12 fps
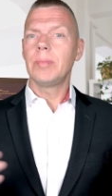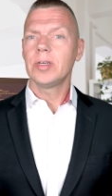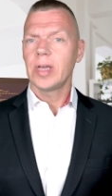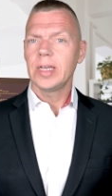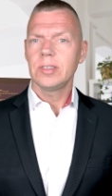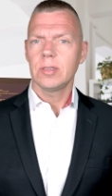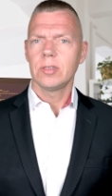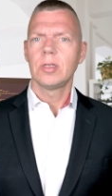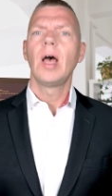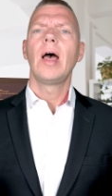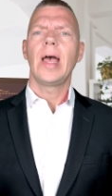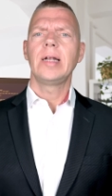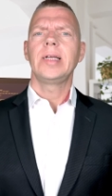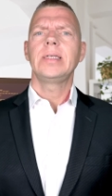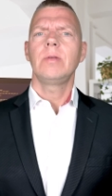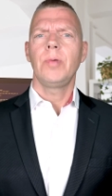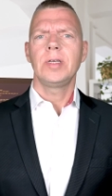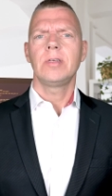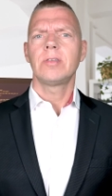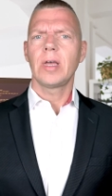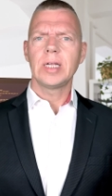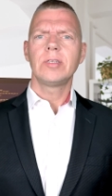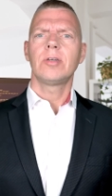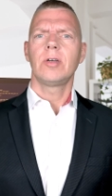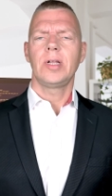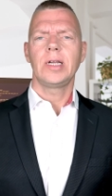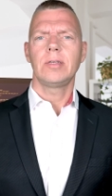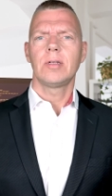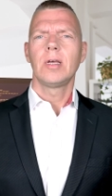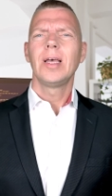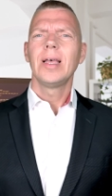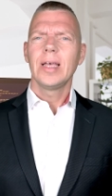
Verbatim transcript: applications, and databases are interconnected.